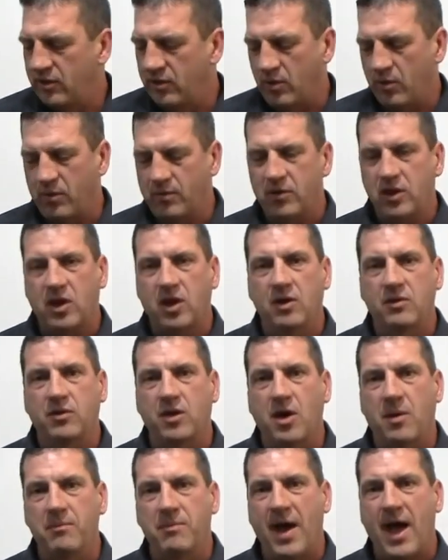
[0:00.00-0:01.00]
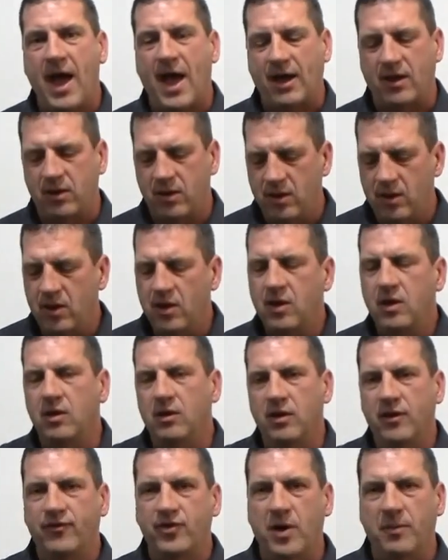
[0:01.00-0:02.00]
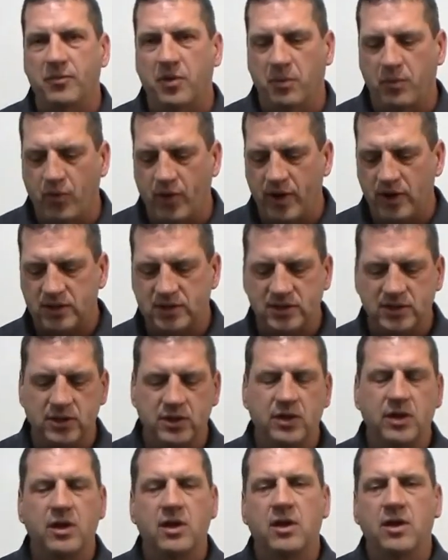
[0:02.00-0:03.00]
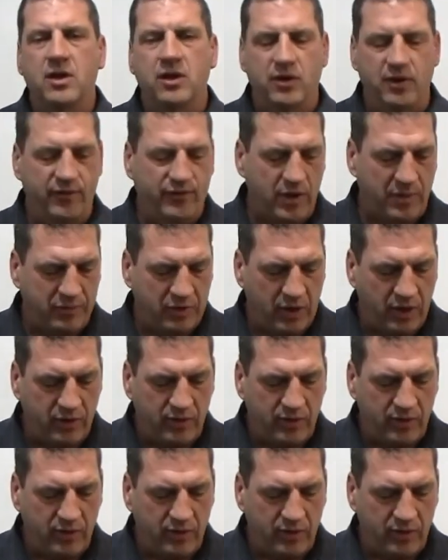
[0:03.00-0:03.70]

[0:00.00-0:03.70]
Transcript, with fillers: Then we're going to come back, lift up the bricks, lift up the